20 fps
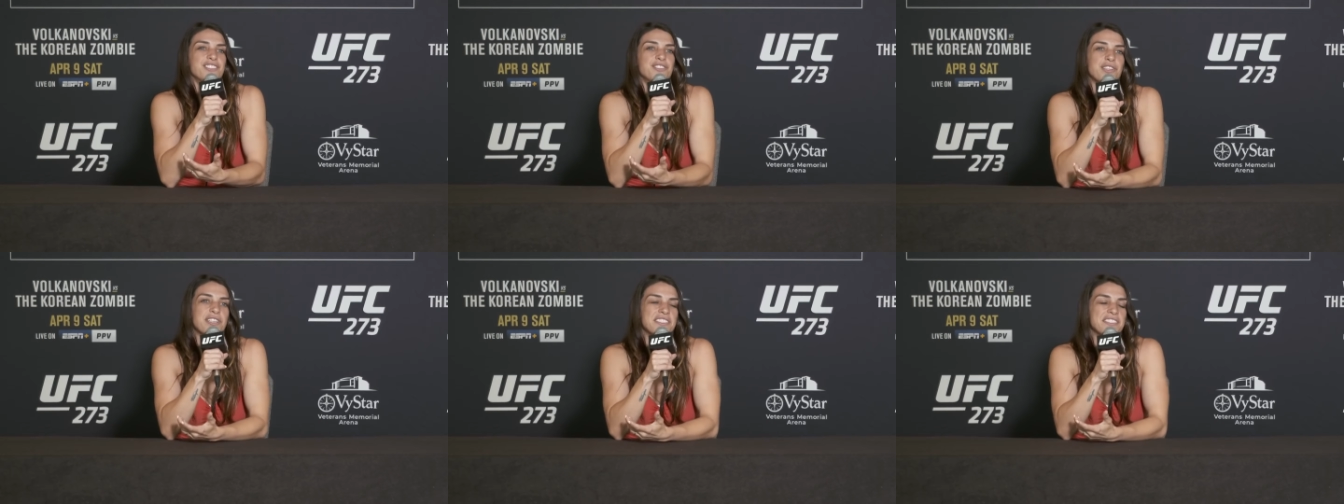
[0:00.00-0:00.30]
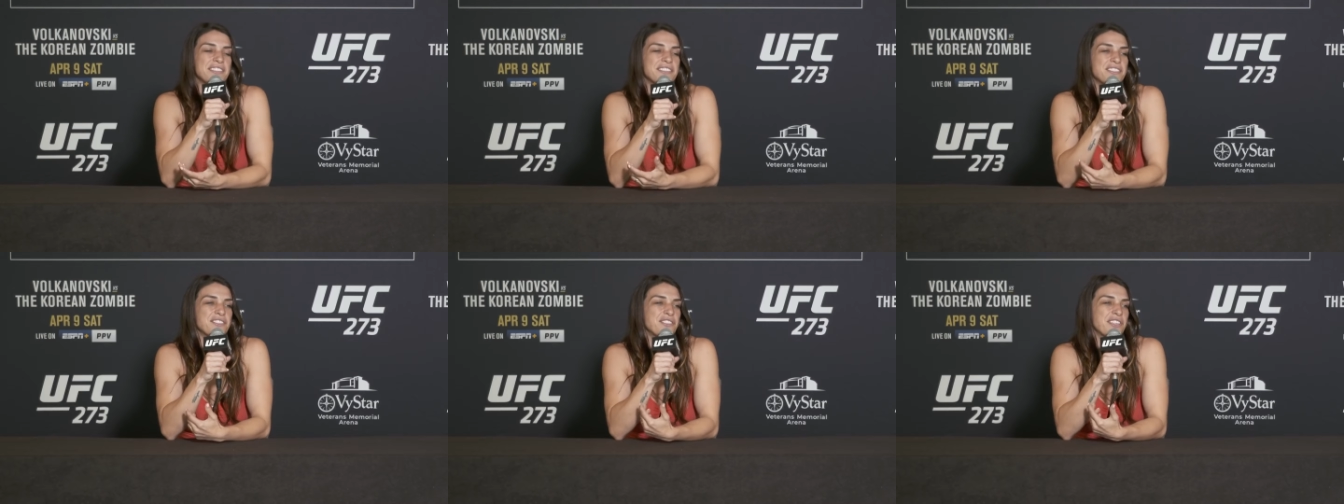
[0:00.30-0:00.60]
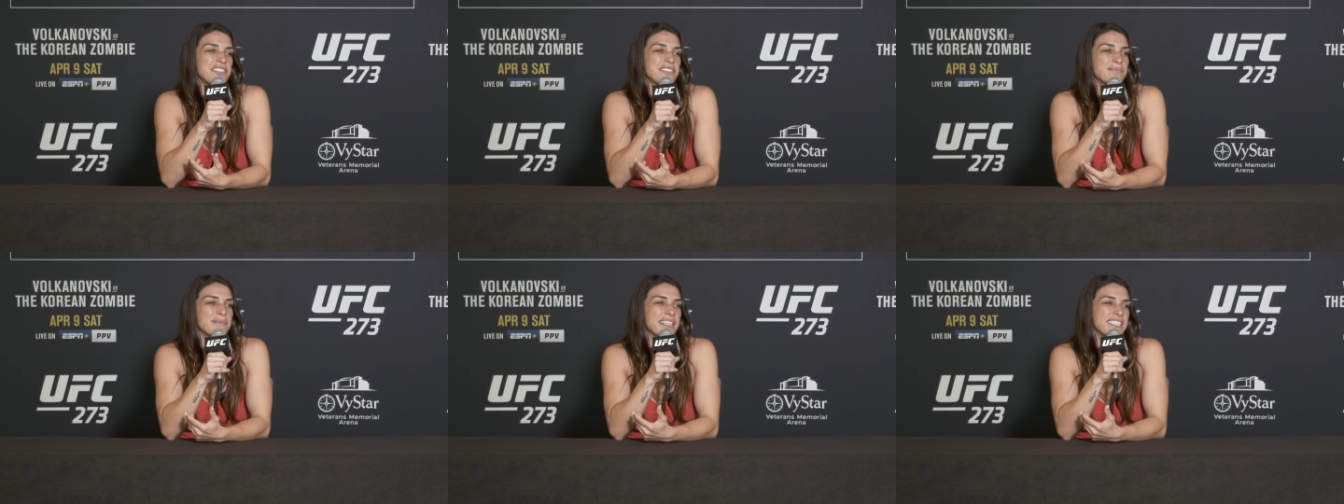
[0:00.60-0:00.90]
trust
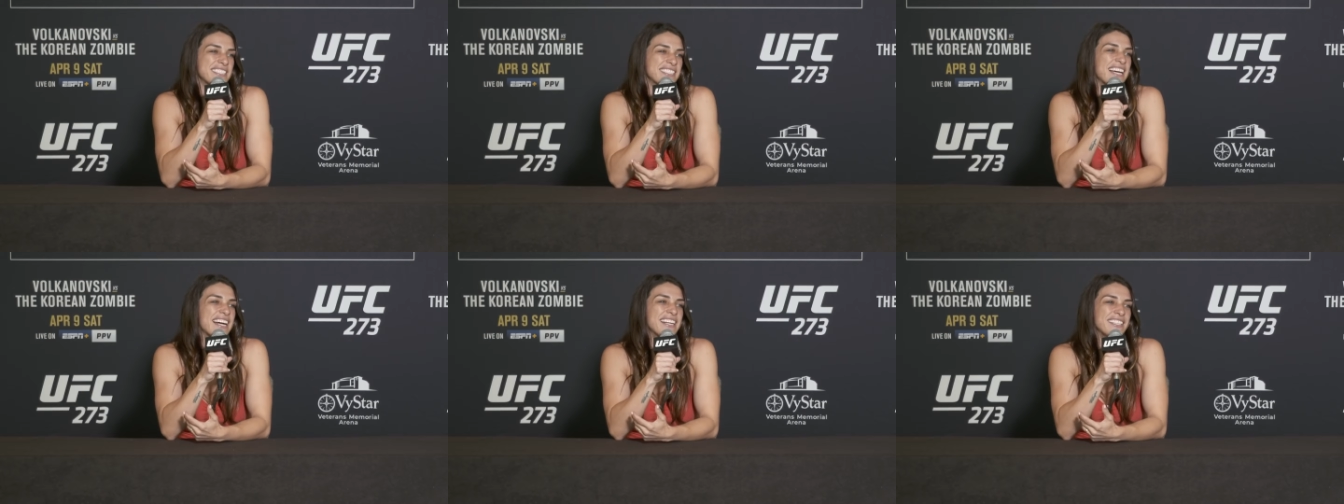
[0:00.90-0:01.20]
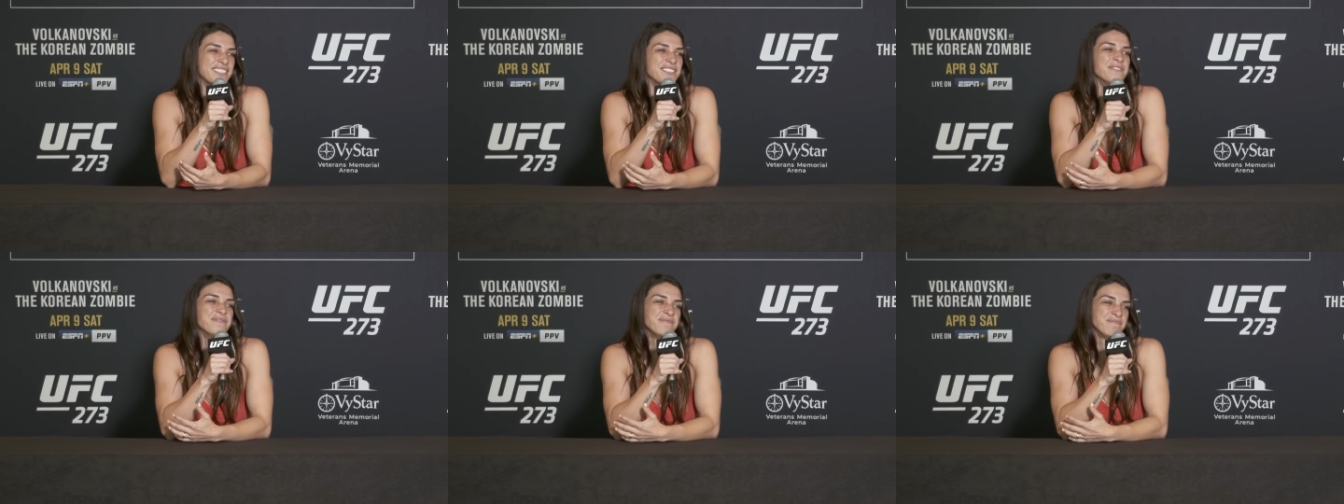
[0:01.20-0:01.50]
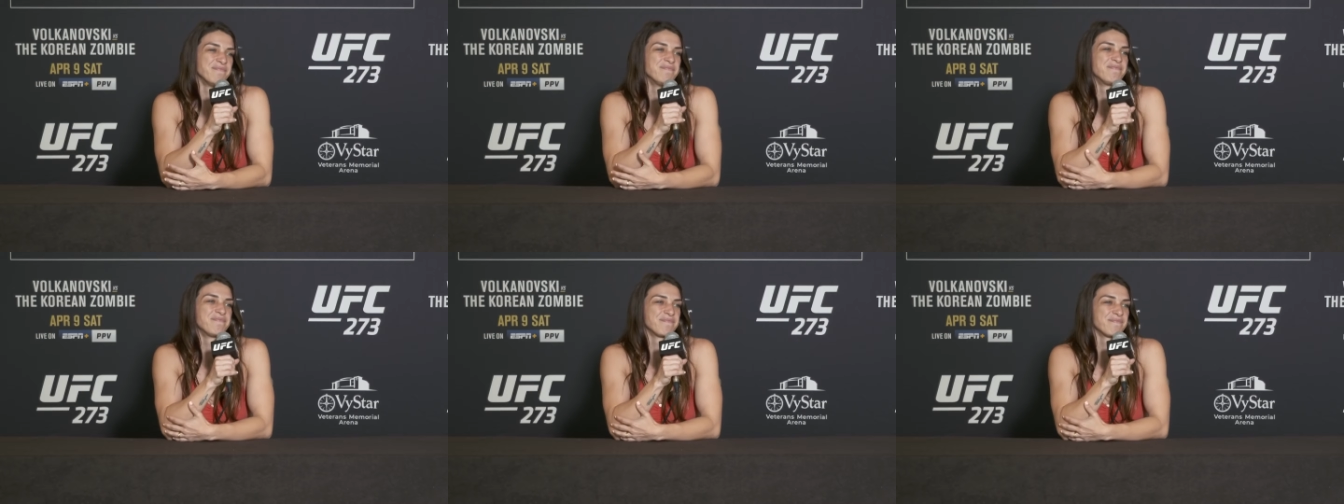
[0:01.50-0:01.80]
trust my style.
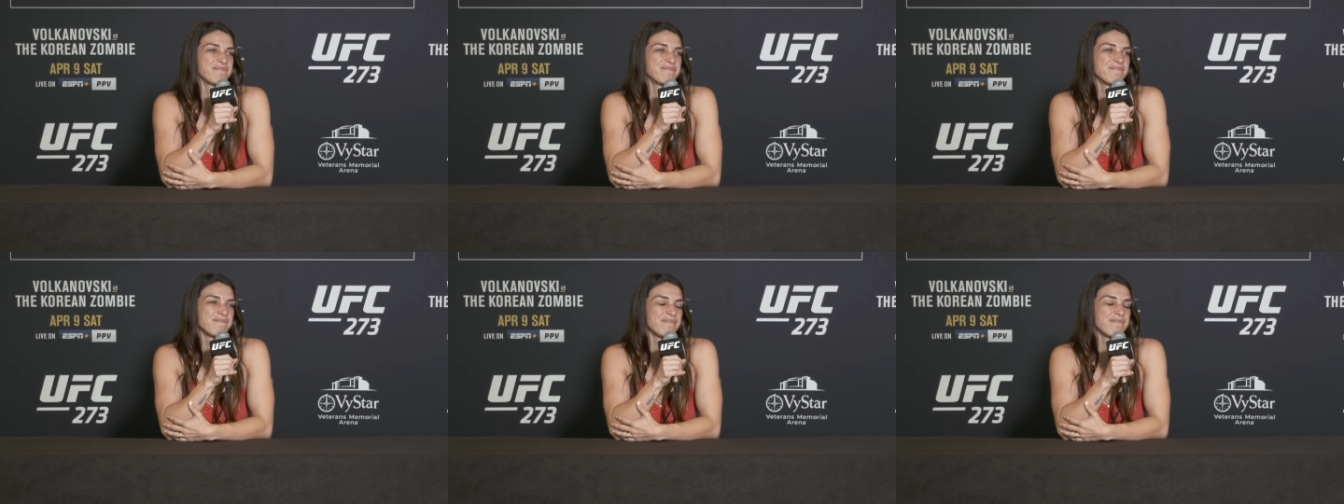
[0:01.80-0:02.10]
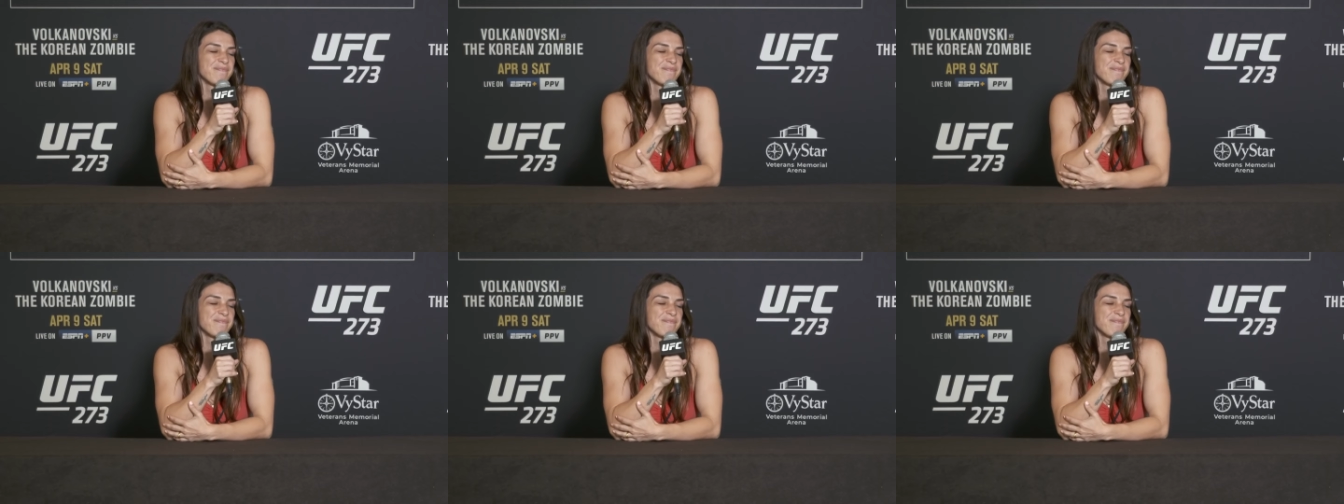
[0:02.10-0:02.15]
You